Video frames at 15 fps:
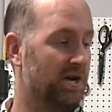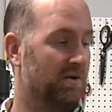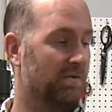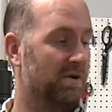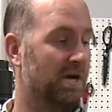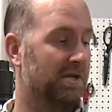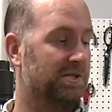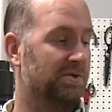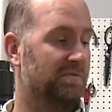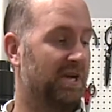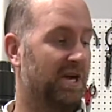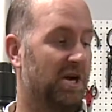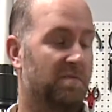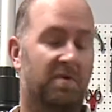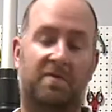We also
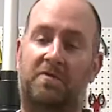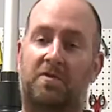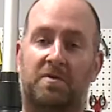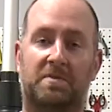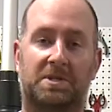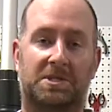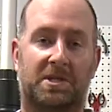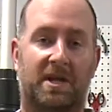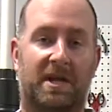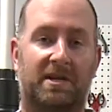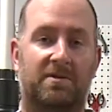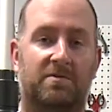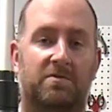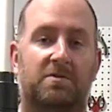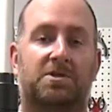make our performance
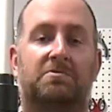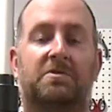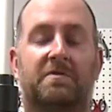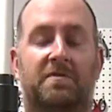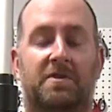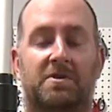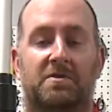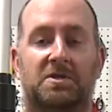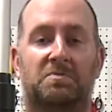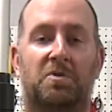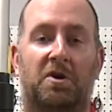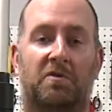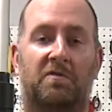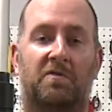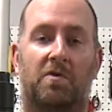line, which we refer to as
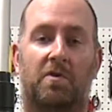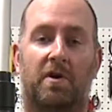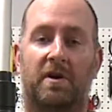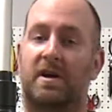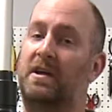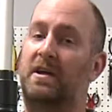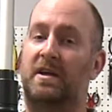Mark IV.